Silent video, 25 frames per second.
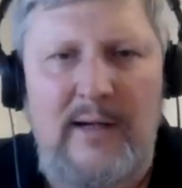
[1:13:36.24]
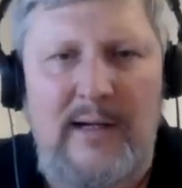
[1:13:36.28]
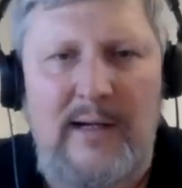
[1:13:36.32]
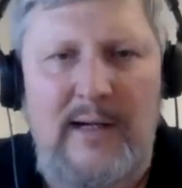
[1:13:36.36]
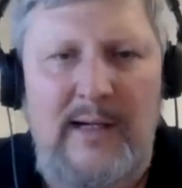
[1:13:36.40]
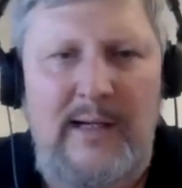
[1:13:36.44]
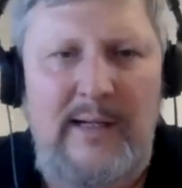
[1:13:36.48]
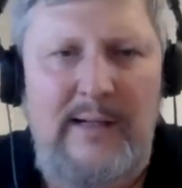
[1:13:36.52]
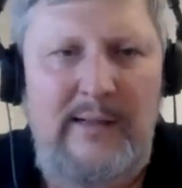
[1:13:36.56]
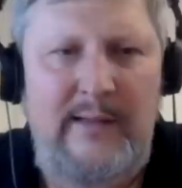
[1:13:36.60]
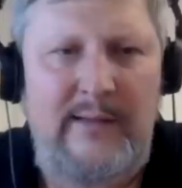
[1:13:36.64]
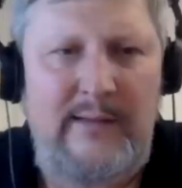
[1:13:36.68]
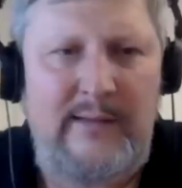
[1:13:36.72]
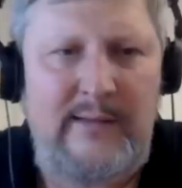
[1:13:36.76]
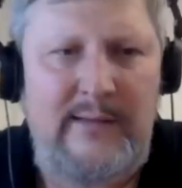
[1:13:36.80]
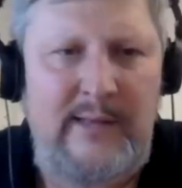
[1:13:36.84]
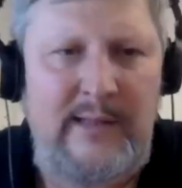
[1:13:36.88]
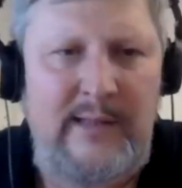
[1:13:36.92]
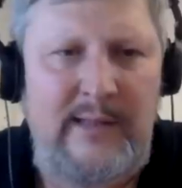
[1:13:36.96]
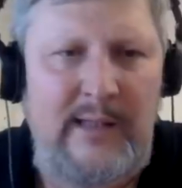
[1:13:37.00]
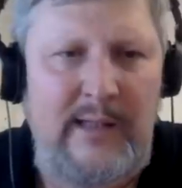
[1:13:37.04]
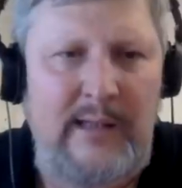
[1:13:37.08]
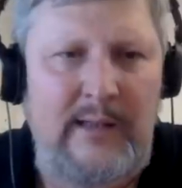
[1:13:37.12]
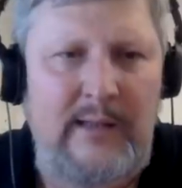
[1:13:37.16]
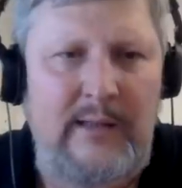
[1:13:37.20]
I
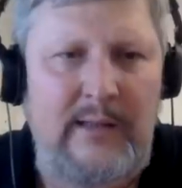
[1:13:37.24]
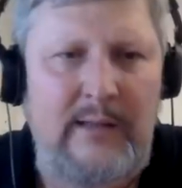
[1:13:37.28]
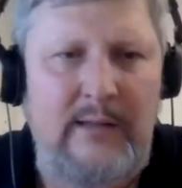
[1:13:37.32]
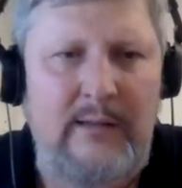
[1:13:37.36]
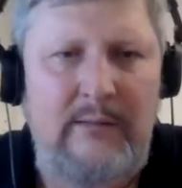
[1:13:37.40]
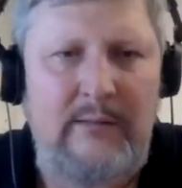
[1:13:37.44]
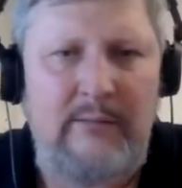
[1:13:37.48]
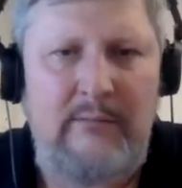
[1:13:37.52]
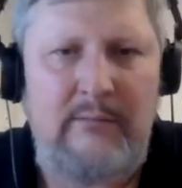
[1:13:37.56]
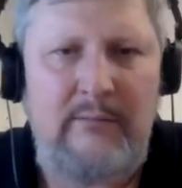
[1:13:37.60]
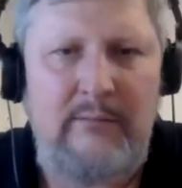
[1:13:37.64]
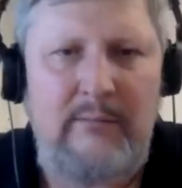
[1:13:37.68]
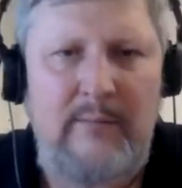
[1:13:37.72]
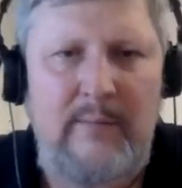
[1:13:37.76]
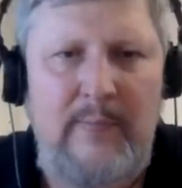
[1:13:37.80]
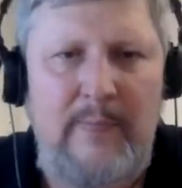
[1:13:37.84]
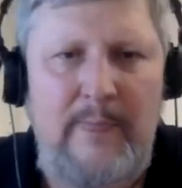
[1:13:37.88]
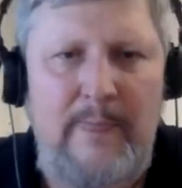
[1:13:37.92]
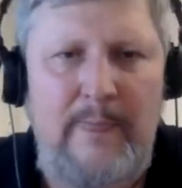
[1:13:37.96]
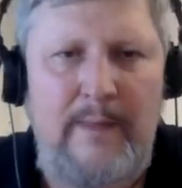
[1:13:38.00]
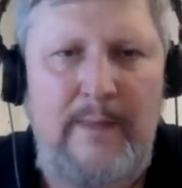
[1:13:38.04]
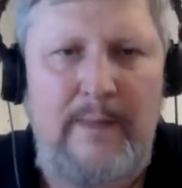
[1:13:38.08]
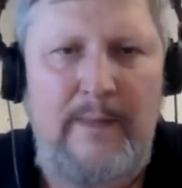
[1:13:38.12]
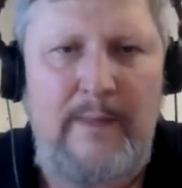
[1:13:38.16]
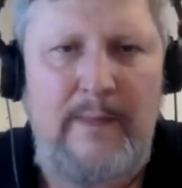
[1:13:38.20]
think
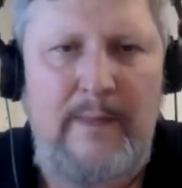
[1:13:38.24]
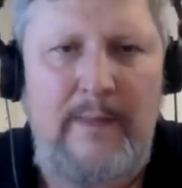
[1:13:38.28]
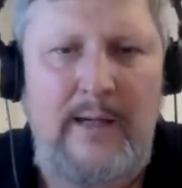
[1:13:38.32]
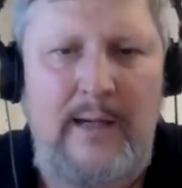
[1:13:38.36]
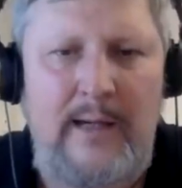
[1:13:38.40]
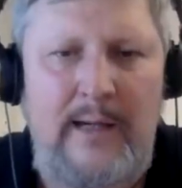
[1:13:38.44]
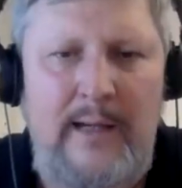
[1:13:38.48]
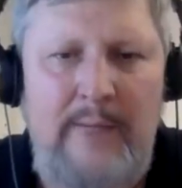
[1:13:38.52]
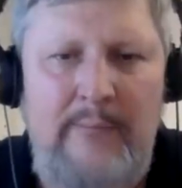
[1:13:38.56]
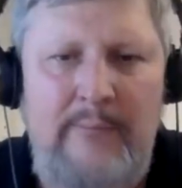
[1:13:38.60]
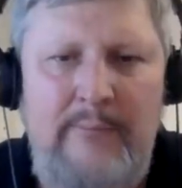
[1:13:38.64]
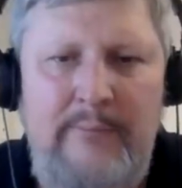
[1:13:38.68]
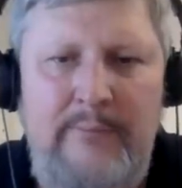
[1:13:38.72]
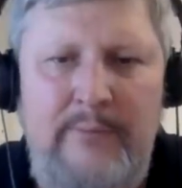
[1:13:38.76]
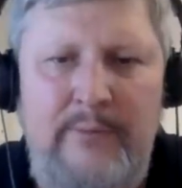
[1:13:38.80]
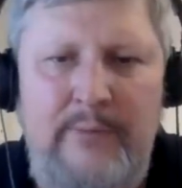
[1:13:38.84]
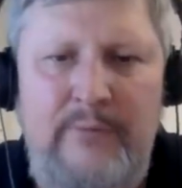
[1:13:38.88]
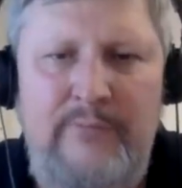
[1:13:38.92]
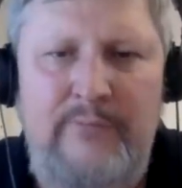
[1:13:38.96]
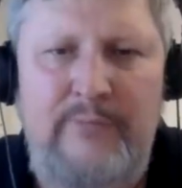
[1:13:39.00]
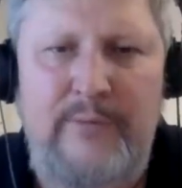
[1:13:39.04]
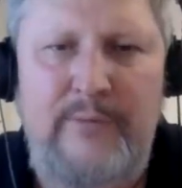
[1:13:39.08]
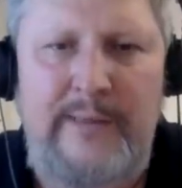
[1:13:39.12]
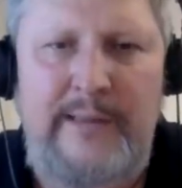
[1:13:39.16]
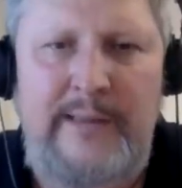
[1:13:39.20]
I'm
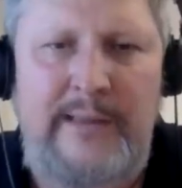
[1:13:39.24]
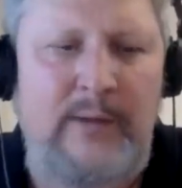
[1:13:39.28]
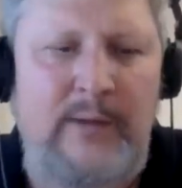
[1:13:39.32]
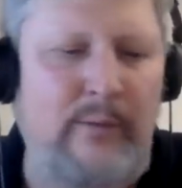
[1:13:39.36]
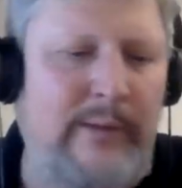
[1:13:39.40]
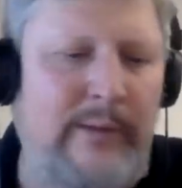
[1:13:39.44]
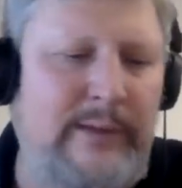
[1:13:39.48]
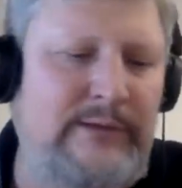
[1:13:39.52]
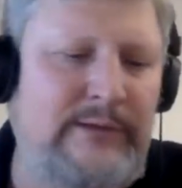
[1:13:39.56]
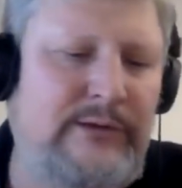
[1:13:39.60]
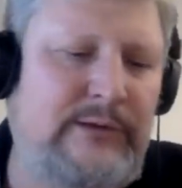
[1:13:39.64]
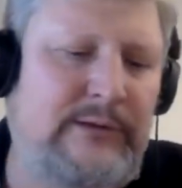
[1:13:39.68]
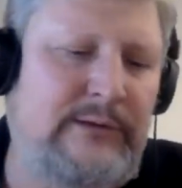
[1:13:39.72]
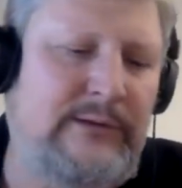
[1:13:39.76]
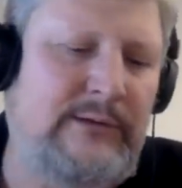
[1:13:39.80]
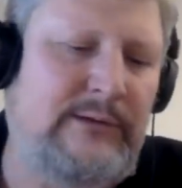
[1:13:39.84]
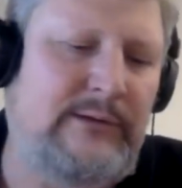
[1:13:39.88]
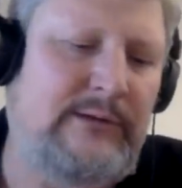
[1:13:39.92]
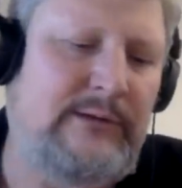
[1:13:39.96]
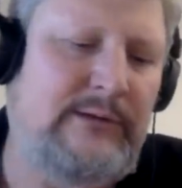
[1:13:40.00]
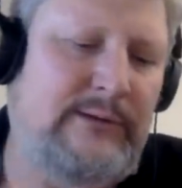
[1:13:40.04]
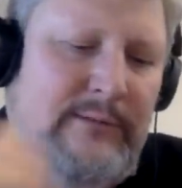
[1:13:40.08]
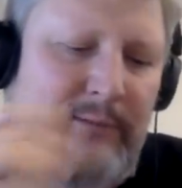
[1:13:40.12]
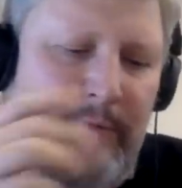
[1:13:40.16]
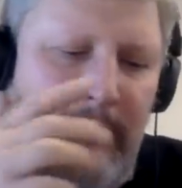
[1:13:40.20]
good for any
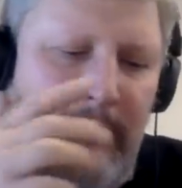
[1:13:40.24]
questions.